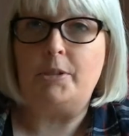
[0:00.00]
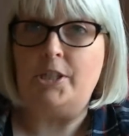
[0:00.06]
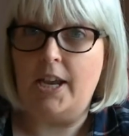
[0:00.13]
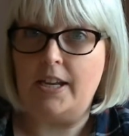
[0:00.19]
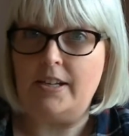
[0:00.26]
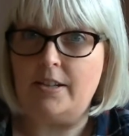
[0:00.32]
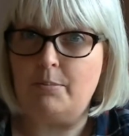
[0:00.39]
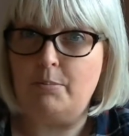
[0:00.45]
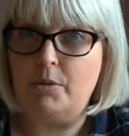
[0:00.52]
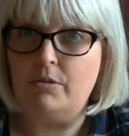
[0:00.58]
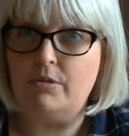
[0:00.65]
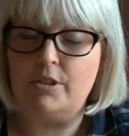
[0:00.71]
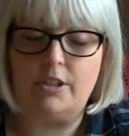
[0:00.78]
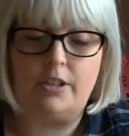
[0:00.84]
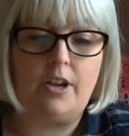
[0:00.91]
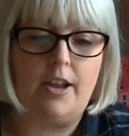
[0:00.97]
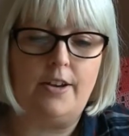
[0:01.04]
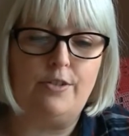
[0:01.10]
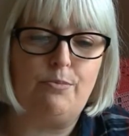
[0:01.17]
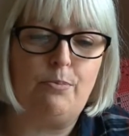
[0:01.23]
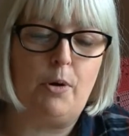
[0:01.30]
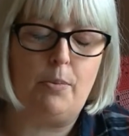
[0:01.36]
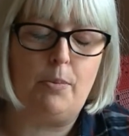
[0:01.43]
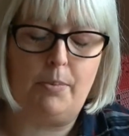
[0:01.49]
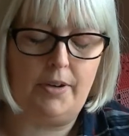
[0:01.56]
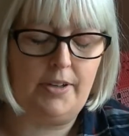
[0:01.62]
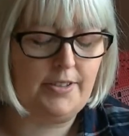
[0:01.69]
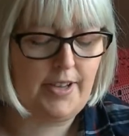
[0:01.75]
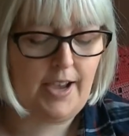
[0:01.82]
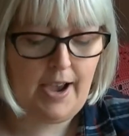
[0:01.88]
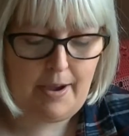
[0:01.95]
but yet a muted kind of purple.
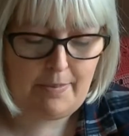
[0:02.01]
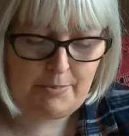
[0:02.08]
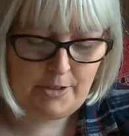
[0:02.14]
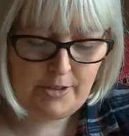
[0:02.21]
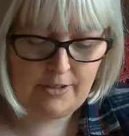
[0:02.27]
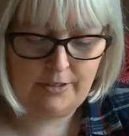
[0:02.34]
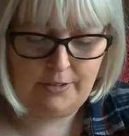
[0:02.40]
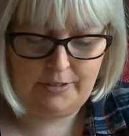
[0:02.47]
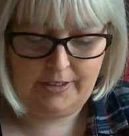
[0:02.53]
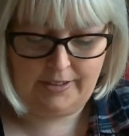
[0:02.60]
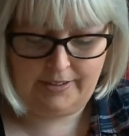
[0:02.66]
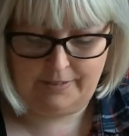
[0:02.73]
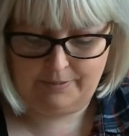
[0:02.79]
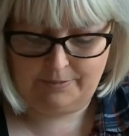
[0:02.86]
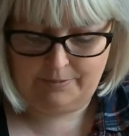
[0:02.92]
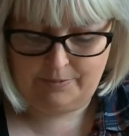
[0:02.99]
It's absolutely